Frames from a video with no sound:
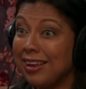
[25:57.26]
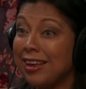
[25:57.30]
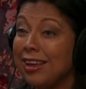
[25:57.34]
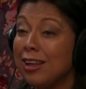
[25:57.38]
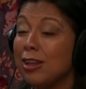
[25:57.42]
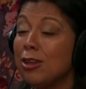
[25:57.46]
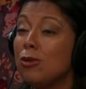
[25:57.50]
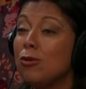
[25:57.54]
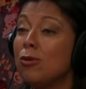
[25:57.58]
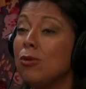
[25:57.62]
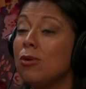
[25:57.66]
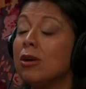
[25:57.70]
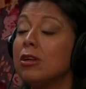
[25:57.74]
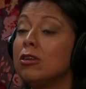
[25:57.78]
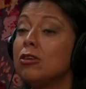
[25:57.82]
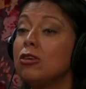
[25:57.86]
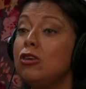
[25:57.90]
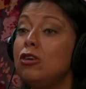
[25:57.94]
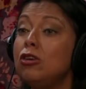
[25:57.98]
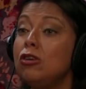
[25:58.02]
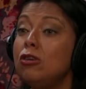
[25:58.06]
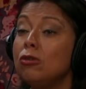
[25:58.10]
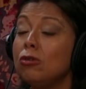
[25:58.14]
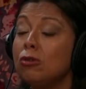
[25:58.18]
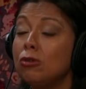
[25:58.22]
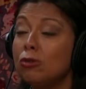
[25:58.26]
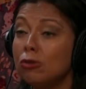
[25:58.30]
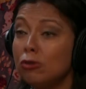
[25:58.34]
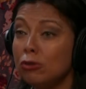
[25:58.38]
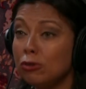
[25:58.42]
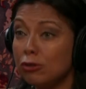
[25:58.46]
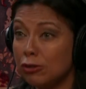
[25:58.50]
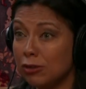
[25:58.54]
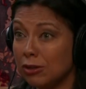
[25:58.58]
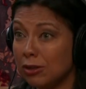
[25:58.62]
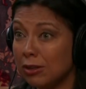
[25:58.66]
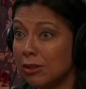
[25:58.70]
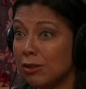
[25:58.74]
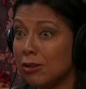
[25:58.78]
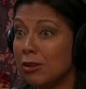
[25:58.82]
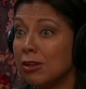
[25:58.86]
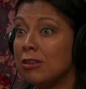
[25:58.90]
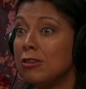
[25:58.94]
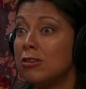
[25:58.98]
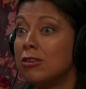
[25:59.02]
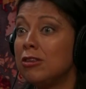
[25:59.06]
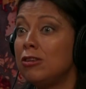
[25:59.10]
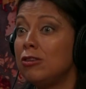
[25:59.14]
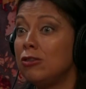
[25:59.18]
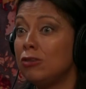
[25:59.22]
through a huge
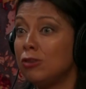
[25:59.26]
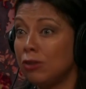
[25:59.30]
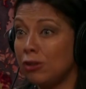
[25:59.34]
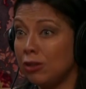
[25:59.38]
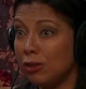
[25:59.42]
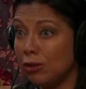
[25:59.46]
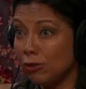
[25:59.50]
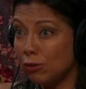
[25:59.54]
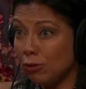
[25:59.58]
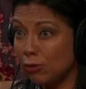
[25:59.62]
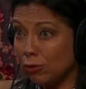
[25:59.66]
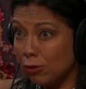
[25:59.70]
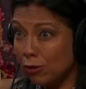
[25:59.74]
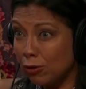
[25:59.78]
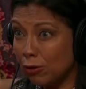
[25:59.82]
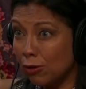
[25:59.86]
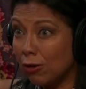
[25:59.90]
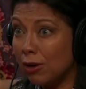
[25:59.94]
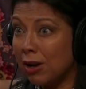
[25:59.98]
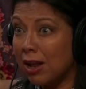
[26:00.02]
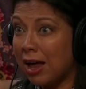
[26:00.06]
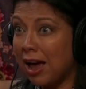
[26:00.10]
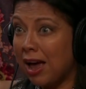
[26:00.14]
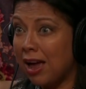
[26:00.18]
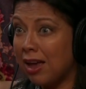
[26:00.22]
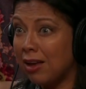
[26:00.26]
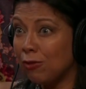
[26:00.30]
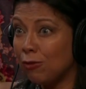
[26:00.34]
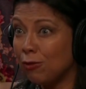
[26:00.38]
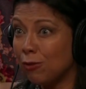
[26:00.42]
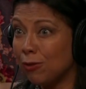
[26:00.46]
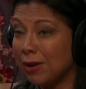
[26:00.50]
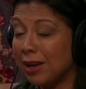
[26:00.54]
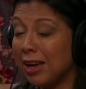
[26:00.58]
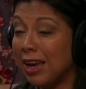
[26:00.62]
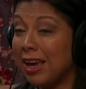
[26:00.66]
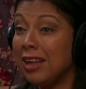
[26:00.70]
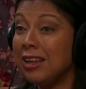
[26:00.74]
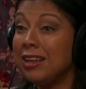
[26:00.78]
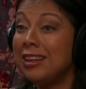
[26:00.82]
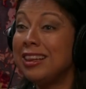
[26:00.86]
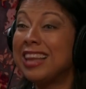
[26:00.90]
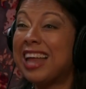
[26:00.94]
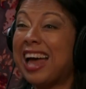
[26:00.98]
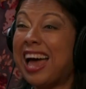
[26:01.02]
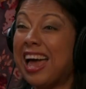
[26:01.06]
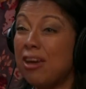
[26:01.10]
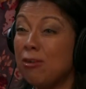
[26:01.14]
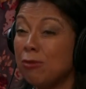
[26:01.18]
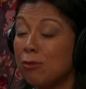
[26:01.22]
transition into your life and
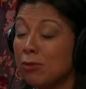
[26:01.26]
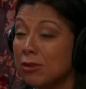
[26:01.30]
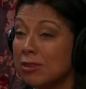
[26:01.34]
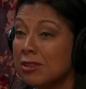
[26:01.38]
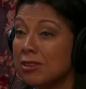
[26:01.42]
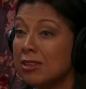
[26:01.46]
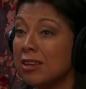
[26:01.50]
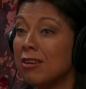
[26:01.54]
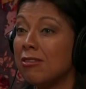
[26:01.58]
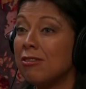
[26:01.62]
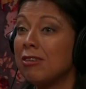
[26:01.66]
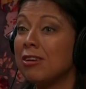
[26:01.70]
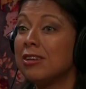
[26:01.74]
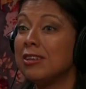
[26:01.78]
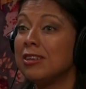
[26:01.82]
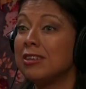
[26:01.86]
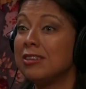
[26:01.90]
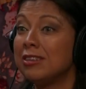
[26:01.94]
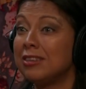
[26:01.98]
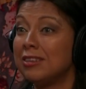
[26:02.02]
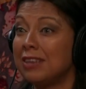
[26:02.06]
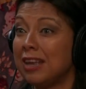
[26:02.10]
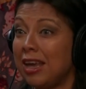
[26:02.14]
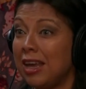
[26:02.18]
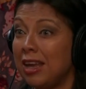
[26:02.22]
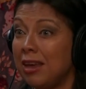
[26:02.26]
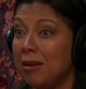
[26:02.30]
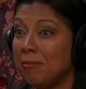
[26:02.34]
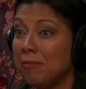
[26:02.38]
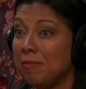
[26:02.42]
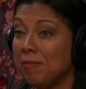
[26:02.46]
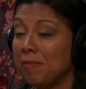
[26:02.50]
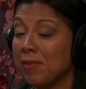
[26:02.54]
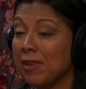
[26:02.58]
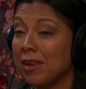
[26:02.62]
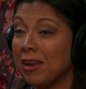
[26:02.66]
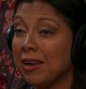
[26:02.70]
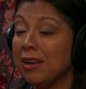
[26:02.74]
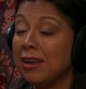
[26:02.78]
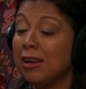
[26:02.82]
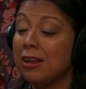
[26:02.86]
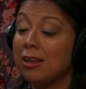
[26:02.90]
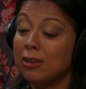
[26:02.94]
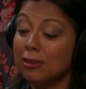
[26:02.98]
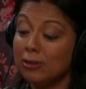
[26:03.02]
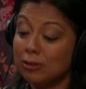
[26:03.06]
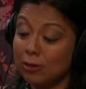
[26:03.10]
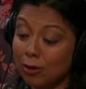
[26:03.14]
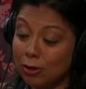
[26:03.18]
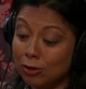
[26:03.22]
life was never the same. So